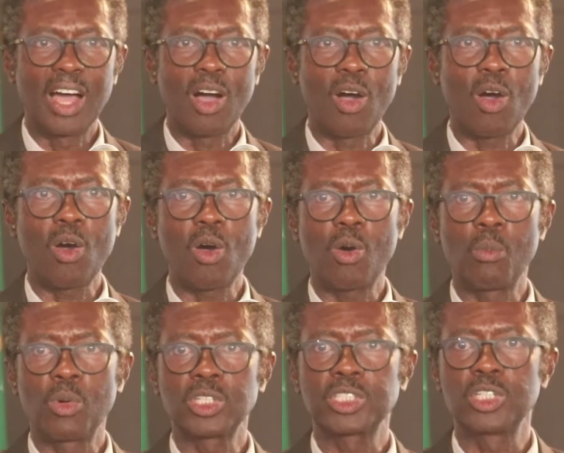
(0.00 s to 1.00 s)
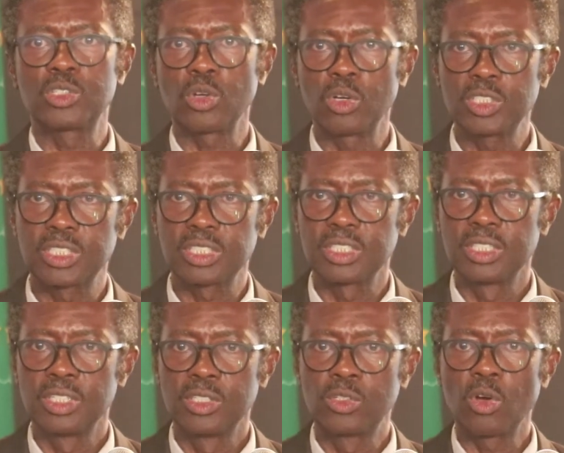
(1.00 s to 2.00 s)
or mosquitoes
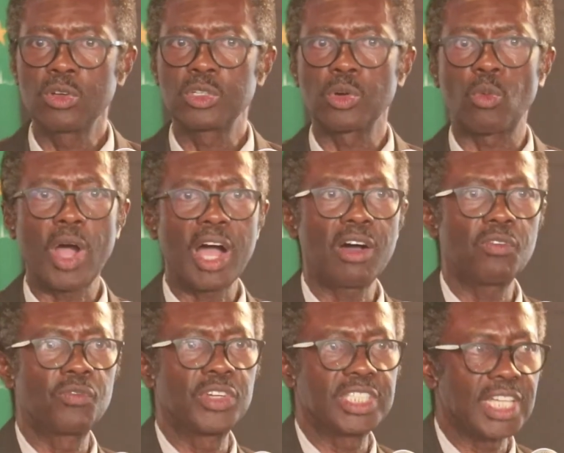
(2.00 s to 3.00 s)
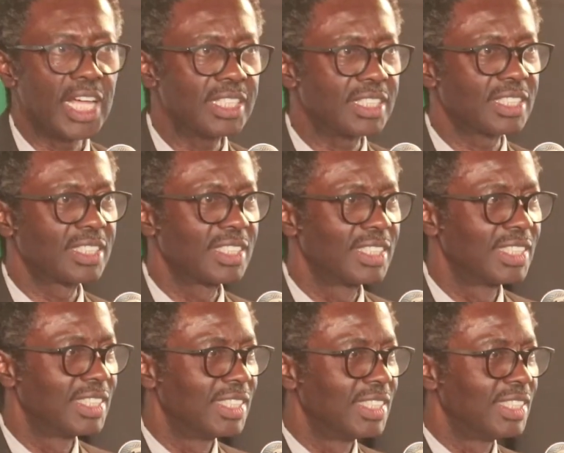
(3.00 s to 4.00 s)
don't require visas,
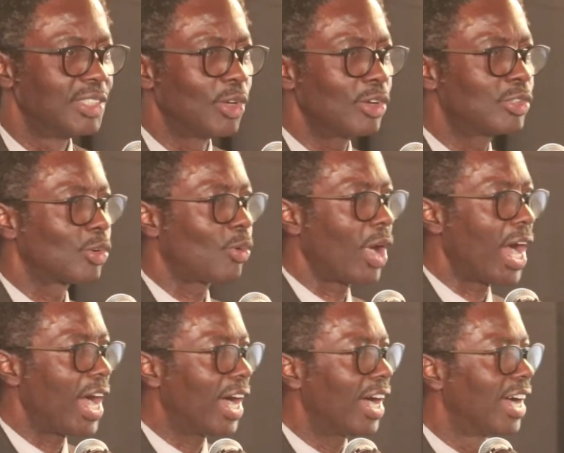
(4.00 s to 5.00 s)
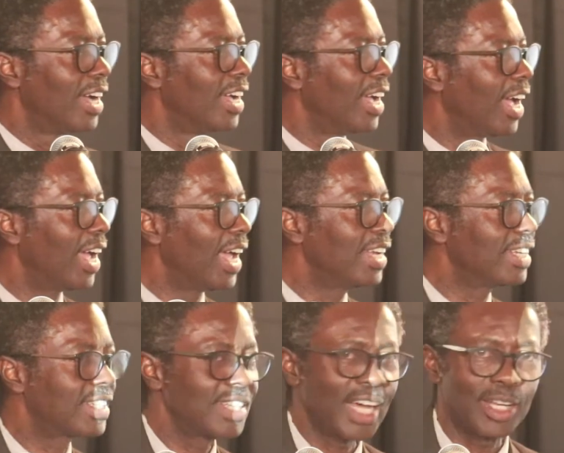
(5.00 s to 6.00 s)
don't require
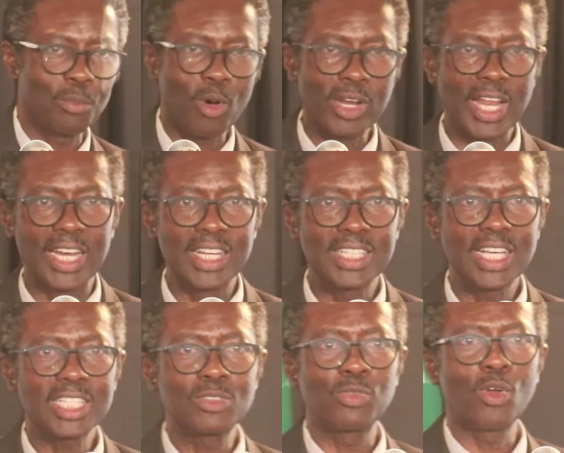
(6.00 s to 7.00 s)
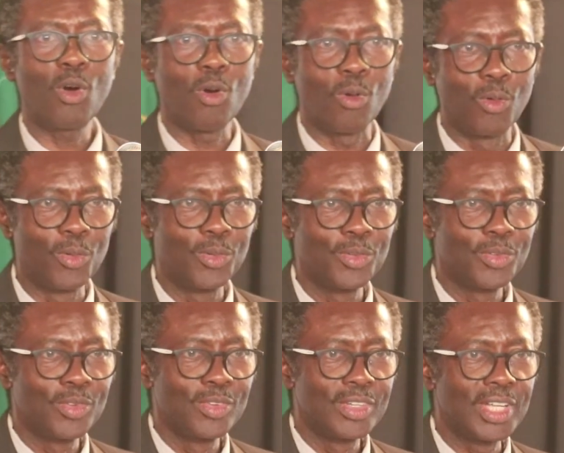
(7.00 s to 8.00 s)
anything at the border. They just flow,
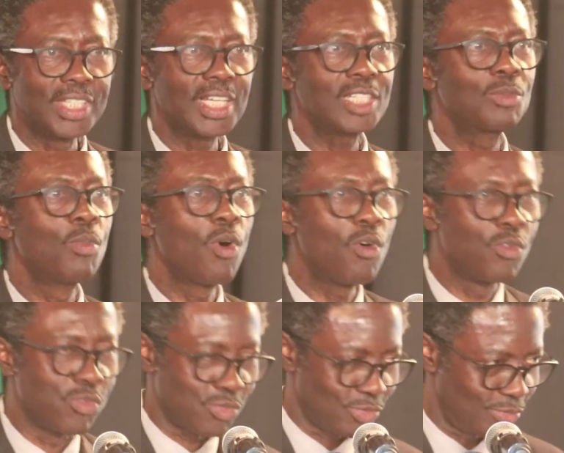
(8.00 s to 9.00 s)
they just move.